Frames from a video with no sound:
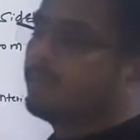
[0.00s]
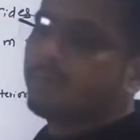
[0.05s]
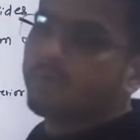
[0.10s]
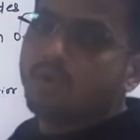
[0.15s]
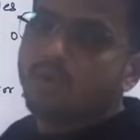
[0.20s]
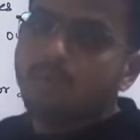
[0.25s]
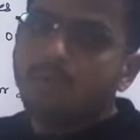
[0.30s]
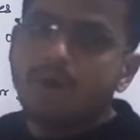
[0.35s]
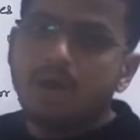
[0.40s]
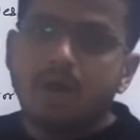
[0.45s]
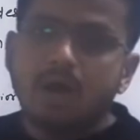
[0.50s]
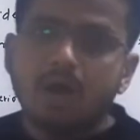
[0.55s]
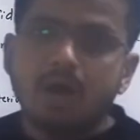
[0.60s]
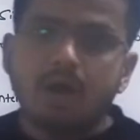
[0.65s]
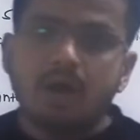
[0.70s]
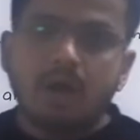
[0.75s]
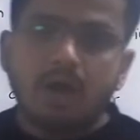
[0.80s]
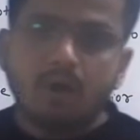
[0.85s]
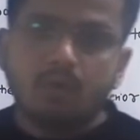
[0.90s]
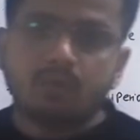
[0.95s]
from
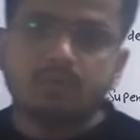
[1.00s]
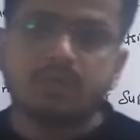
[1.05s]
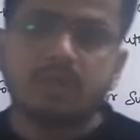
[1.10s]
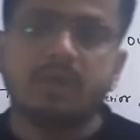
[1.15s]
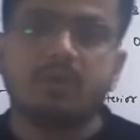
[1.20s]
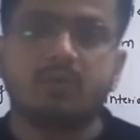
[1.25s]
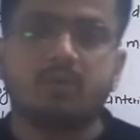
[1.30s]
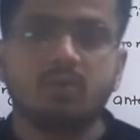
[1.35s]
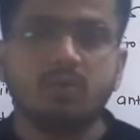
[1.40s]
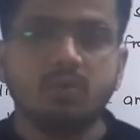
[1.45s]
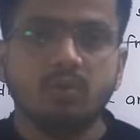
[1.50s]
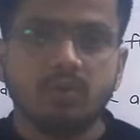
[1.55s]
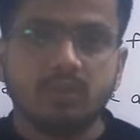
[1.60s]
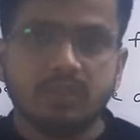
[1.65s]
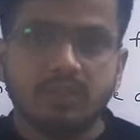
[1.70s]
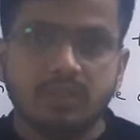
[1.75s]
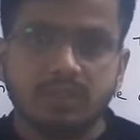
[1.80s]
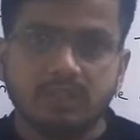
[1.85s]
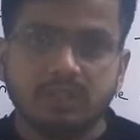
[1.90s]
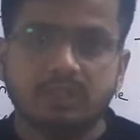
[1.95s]
outside
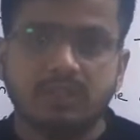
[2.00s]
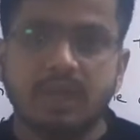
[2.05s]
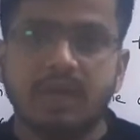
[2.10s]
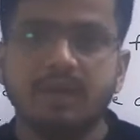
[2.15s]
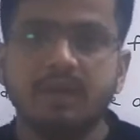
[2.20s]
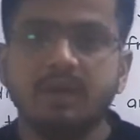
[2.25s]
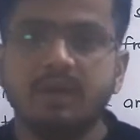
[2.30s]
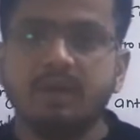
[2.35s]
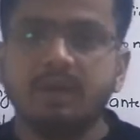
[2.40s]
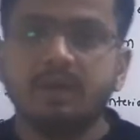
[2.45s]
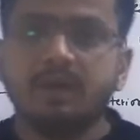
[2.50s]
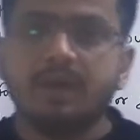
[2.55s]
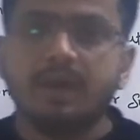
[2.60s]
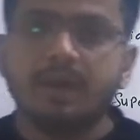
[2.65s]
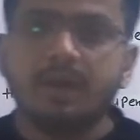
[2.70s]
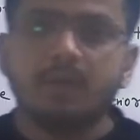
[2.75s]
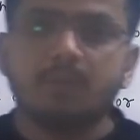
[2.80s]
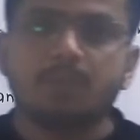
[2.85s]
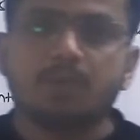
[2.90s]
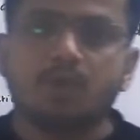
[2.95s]
to inside,
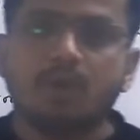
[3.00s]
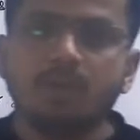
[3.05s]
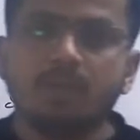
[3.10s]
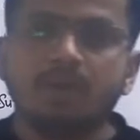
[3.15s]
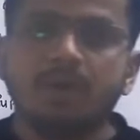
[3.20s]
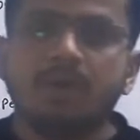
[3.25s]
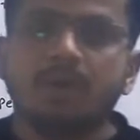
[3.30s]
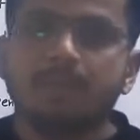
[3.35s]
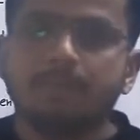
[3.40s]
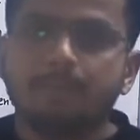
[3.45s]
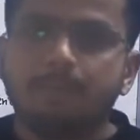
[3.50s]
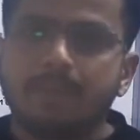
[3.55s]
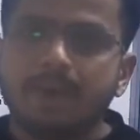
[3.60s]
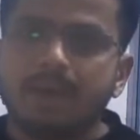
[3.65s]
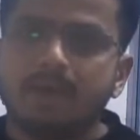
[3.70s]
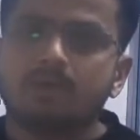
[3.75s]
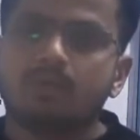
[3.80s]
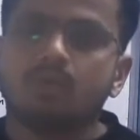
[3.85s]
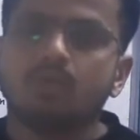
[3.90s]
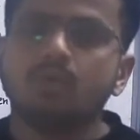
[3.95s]
and from
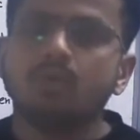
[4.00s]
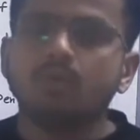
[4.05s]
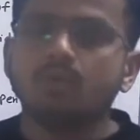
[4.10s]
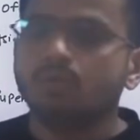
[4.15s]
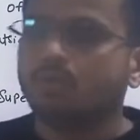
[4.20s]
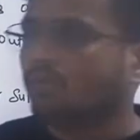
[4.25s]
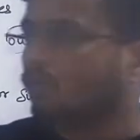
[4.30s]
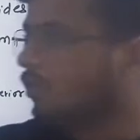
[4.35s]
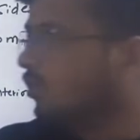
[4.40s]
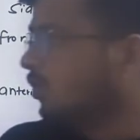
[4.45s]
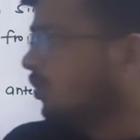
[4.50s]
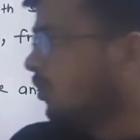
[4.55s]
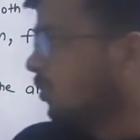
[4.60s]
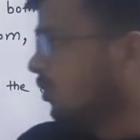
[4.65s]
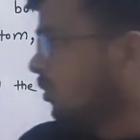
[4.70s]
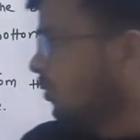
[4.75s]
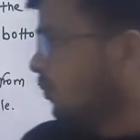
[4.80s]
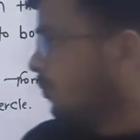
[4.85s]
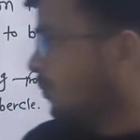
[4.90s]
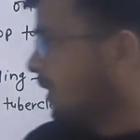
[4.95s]
back to
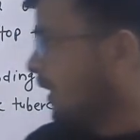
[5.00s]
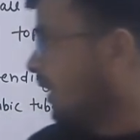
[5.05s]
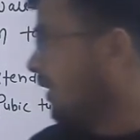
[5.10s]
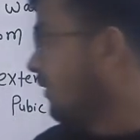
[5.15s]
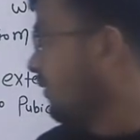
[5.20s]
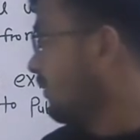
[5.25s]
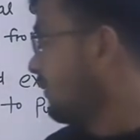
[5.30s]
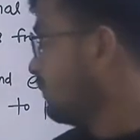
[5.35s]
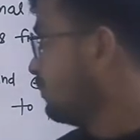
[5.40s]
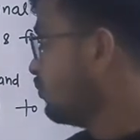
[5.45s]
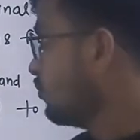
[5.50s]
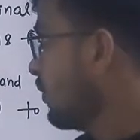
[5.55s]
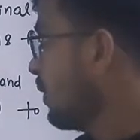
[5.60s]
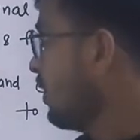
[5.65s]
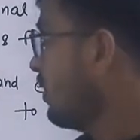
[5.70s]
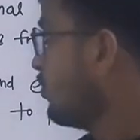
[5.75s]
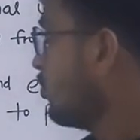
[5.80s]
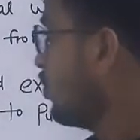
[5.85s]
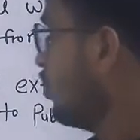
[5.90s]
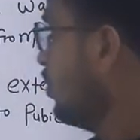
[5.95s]
front.
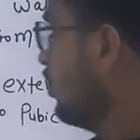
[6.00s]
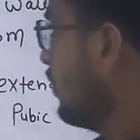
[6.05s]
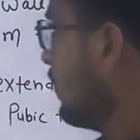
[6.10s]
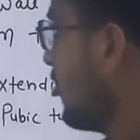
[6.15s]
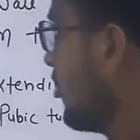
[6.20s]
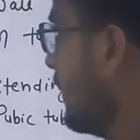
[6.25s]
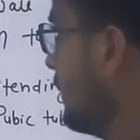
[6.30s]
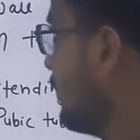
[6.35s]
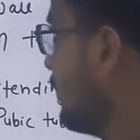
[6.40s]
So